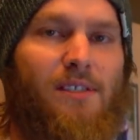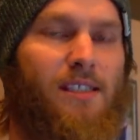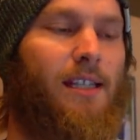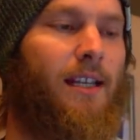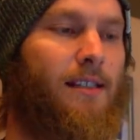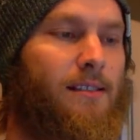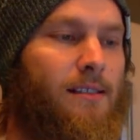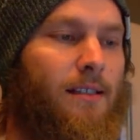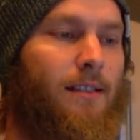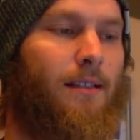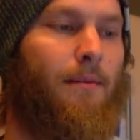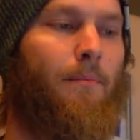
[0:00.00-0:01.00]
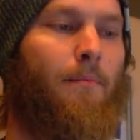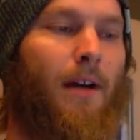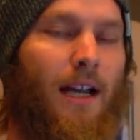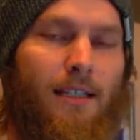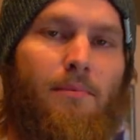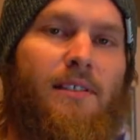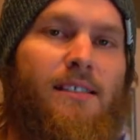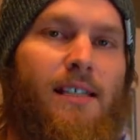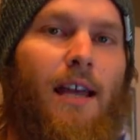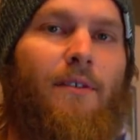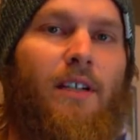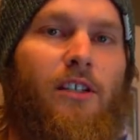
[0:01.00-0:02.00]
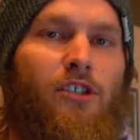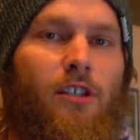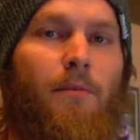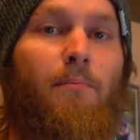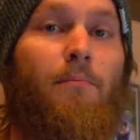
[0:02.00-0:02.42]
6 possibly 70s.